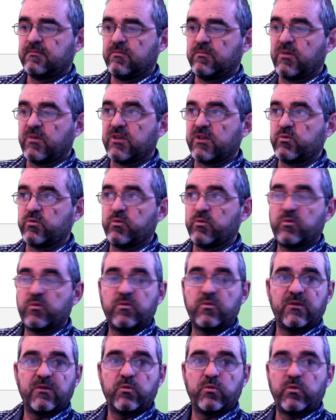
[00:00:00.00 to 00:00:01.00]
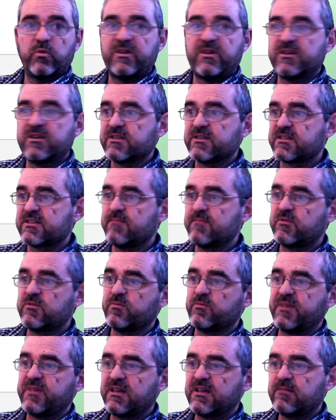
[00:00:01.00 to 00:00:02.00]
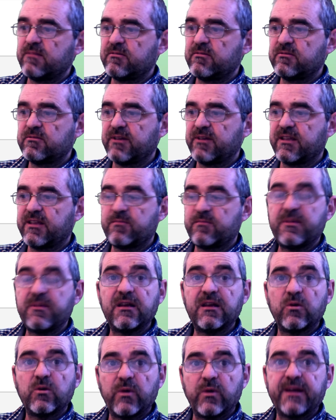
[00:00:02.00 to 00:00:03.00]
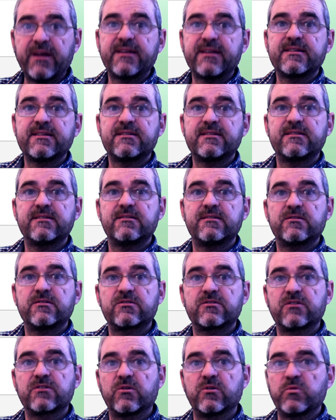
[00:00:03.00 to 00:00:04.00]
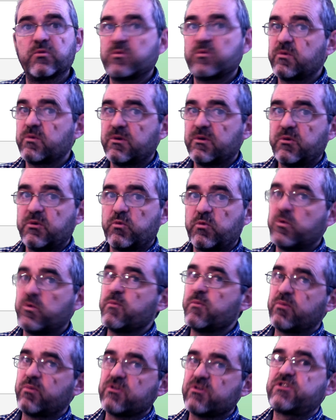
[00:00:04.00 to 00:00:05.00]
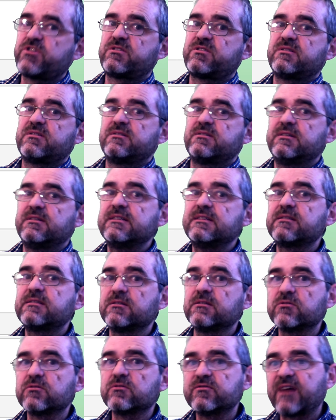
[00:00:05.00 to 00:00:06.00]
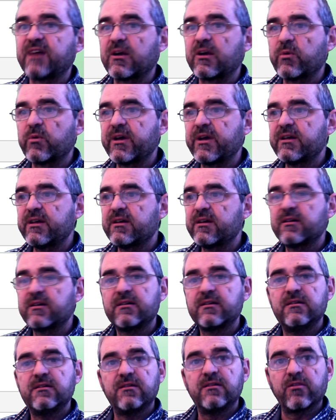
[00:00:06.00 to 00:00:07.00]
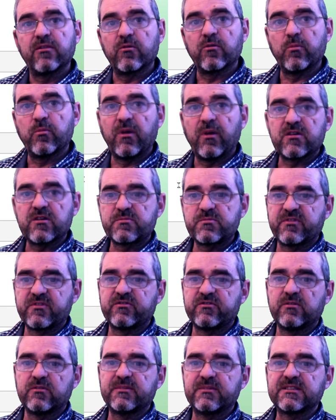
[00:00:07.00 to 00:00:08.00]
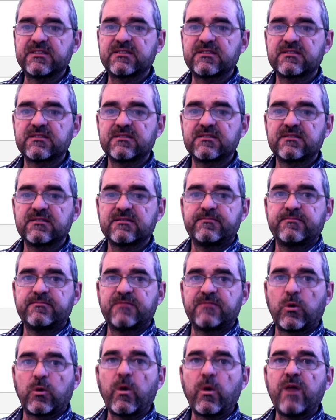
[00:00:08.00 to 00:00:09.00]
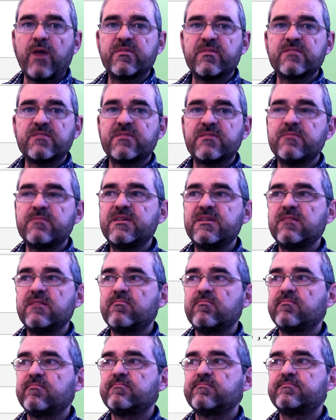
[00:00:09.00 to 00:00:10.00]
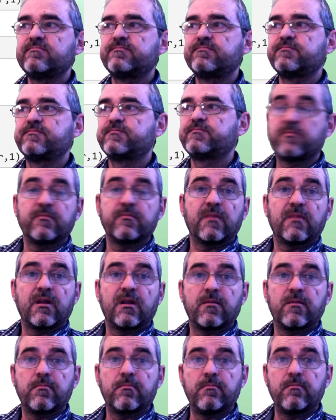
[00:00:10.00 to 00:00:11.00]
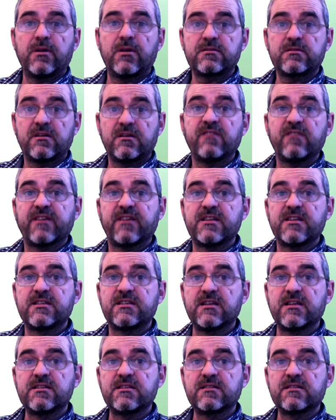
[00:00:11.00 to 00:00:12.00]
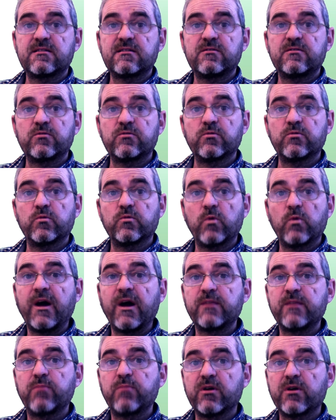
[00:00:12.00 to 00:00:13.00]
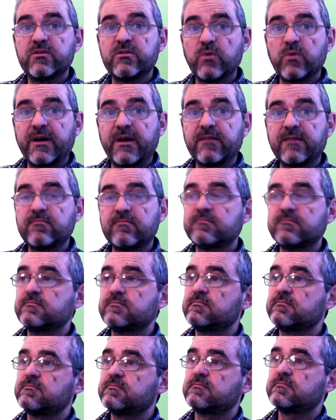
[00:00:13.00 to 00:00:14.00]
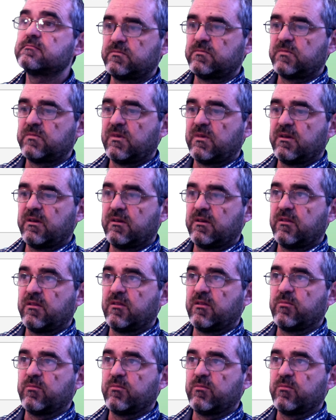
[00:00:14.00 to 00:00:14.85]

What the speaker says: but we don't seem to be able to get below 1, so we pushed a little too far away the robust performance requirement maybe. But if I change it to 1.1, the